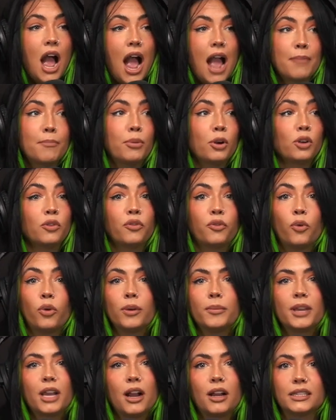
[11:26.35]
I'm
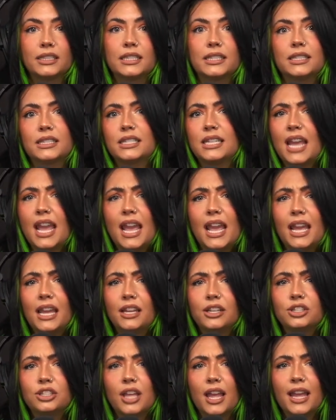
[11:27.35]
performing on
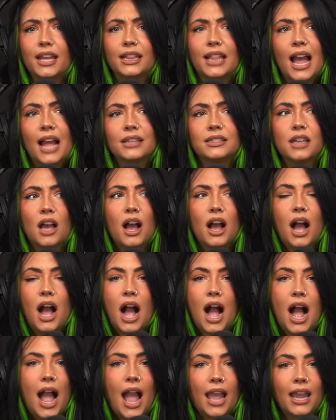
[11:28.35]
stage. Like that's a
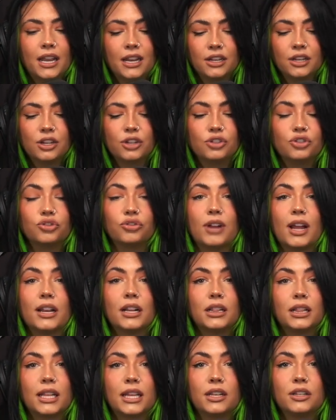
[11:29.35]
high and an
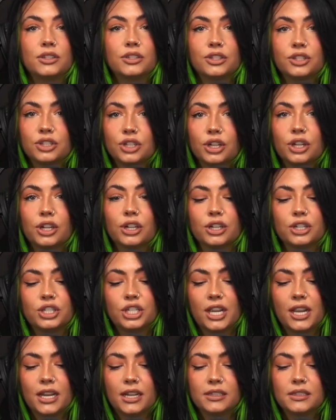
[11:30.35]
adrenaline
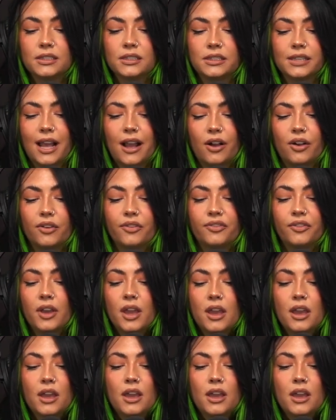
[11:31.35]
surge in itself.